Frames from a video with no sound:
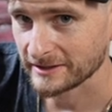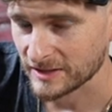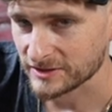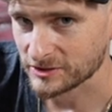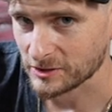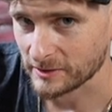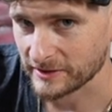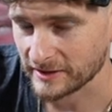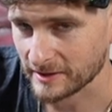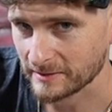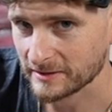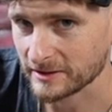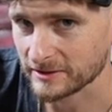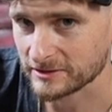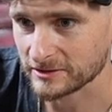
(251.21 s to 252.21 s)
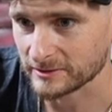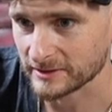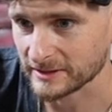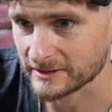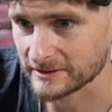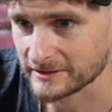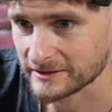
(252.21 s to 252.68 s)
So I think I'm going to do
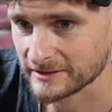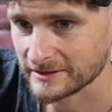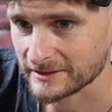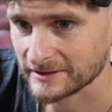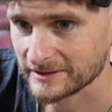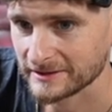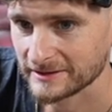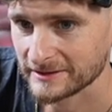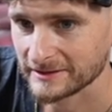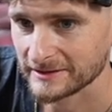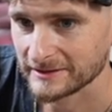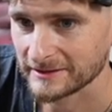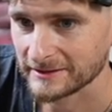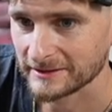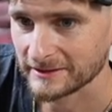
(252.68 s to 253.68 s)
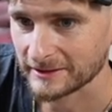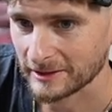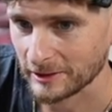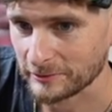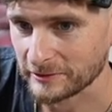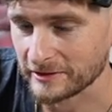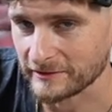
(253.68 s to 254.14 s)
it
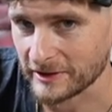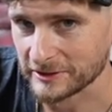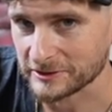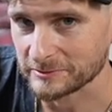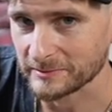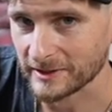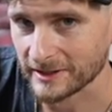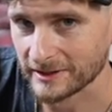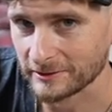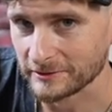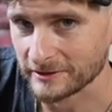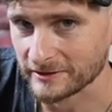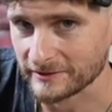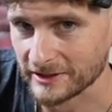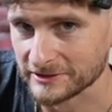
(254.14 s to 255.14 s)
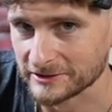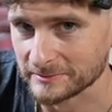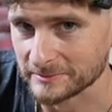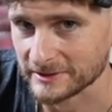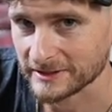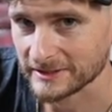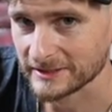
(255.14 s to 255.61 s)
clothing of item by clothing of item.